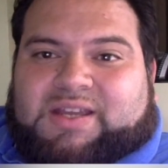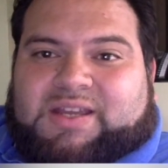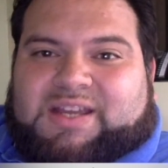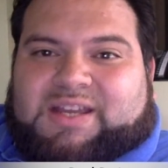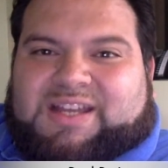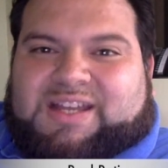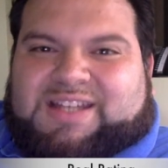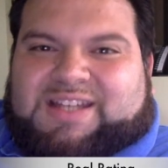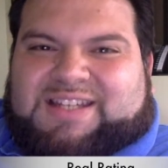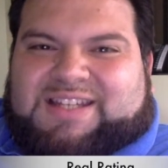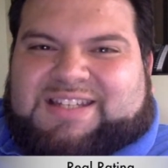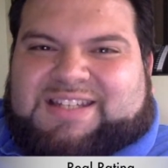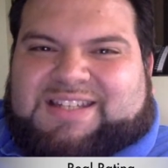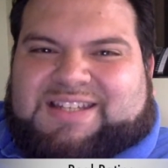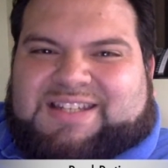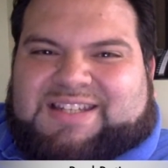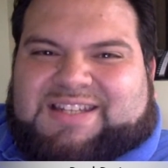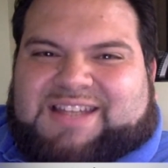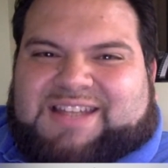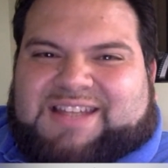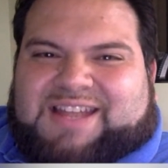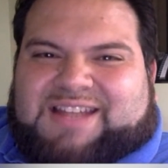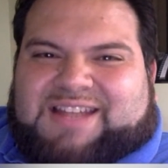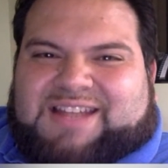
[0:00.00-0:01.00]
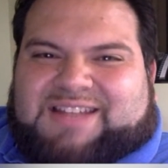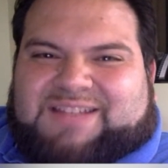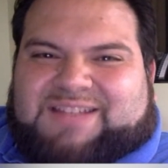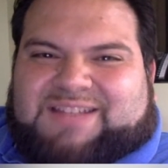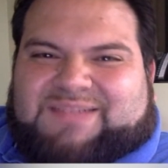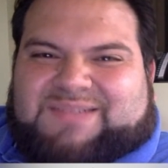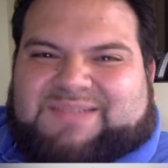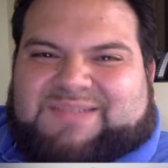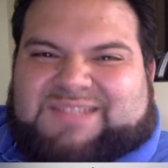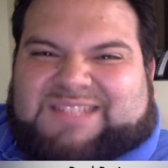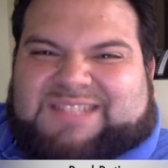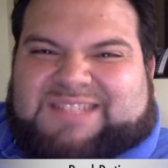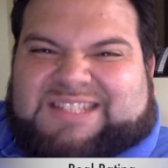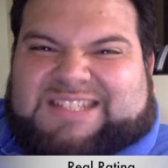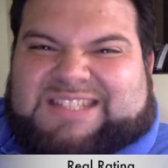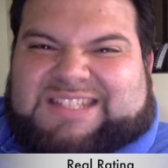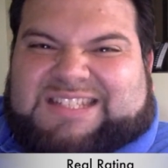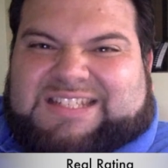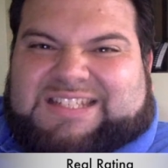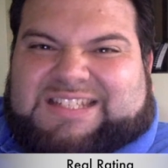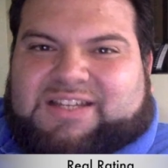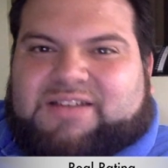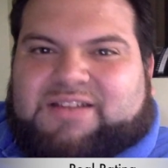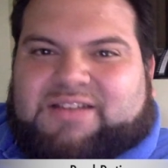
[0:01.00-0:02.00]
As I said, the acting was
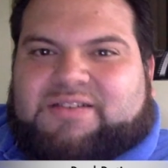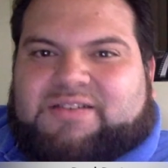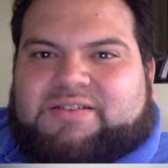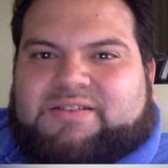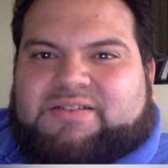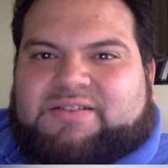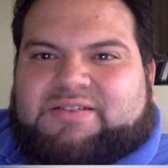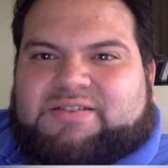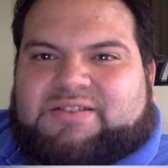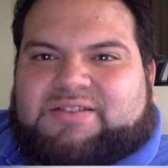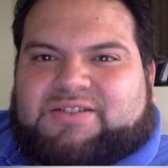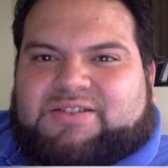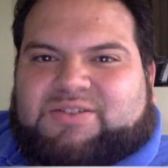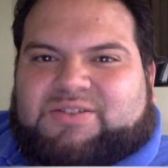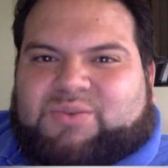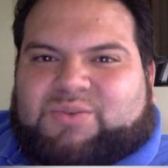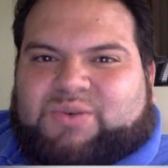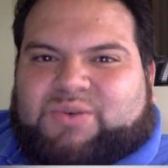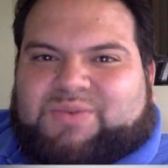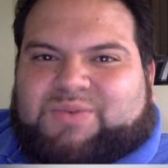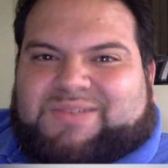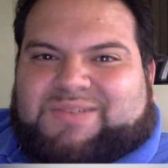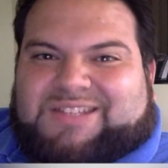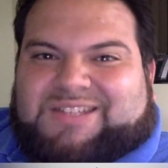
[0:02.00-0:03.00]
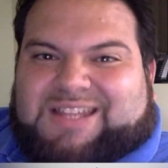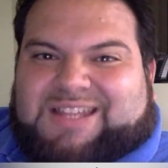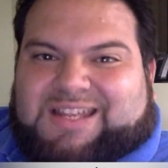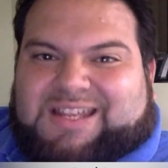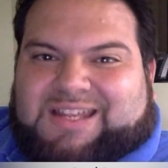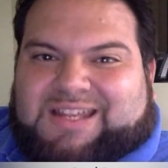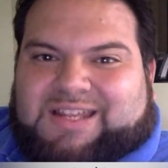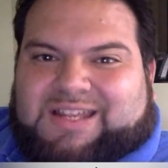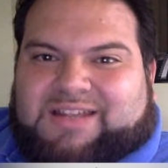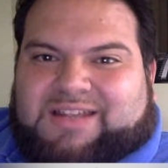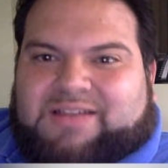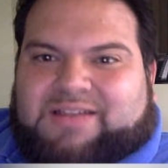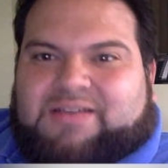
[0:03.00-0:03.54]
the story was the